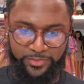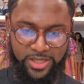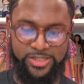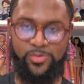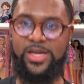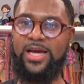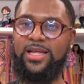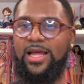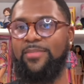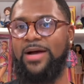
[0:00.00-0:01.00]
because we kind of
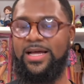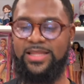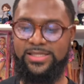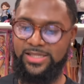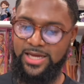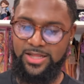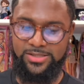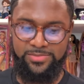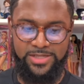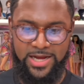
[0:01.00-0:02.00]
like buy things together
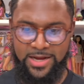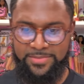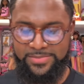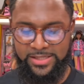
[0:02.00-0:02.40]
sometimes.